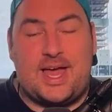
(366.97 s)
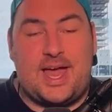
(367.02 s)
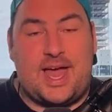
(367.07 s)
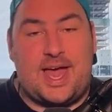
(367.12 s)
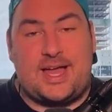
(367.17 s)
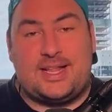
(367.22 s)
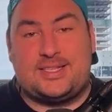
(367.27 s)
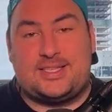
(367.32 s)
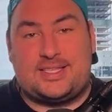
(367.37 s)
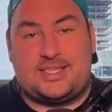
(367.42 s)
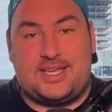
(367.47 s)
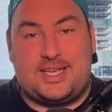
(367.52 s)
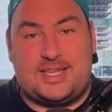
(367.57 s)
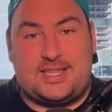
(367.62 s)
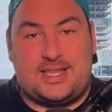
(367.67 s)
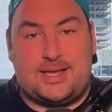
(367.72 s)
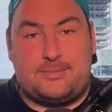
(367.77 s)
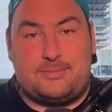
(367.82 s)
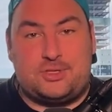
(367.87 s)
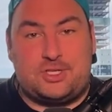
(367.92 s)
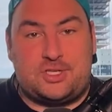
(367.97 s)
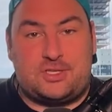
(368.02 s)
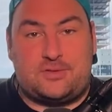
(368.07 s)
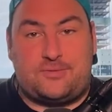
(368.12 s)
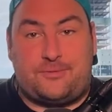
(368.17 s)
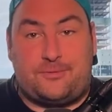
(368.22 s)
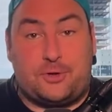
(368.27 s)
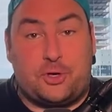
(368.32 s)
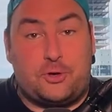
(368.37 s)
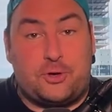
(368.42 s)
and seeing them just
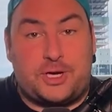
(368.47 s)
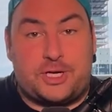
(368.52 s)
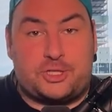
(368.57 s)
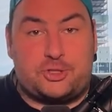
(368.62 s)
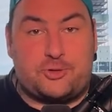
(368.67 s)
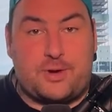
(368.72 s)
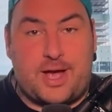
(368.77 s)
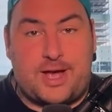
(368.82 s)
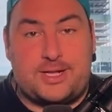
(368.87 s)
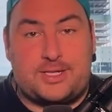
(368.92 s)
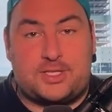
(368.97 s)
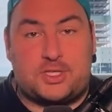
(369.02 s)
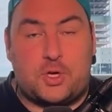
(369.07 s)
flourish, right?